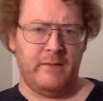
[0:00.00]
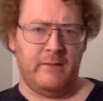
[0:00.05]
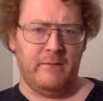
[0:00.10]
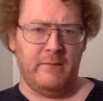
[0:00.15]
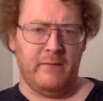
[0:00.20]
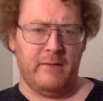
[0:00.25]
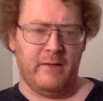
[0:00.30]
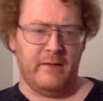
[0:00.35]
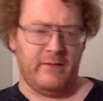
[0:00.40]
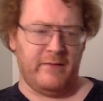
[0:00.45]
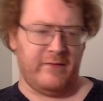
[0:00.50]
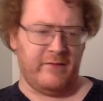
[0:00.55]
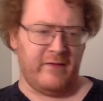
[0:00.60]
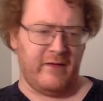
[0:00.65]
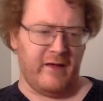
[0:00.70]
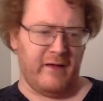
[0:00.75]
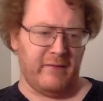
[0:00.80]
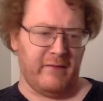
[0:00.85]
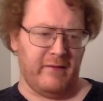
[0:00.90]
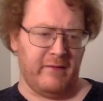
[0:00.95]
but at the
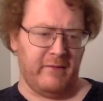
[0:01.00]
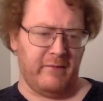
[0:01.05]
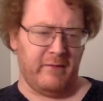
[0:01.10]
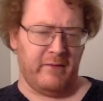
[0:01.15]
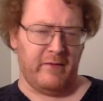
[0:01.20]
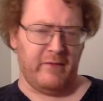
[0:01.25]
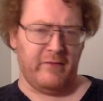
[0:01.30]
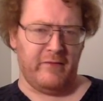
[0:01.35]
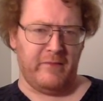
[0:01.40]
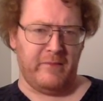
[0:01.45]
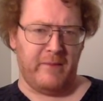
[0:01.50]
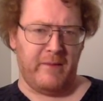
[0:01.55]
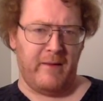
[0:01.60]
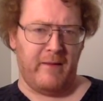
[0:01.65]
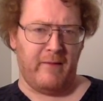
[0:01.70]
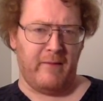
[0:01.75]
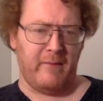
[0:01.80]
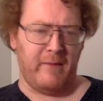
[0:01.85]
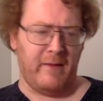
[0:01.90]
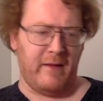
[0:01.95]
time they were using
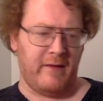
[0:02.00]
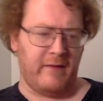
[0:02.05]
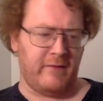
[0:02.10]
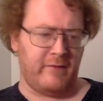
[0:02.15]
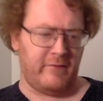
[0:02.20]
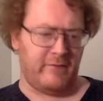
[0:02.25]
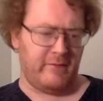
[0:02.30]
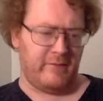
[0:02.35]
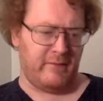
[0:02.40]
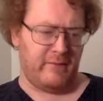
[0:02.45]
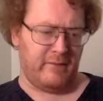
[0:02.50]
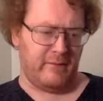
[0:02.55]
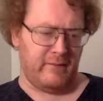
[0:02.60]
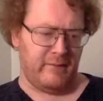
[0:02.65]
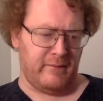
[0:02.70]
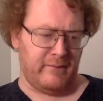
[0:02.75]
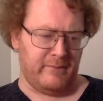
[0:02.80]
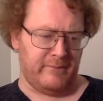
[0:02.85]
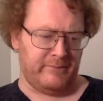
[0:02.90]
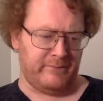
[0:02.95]
Power Macs.
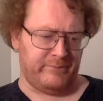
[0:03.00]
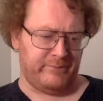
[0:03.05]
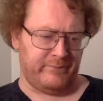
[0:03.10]
Um,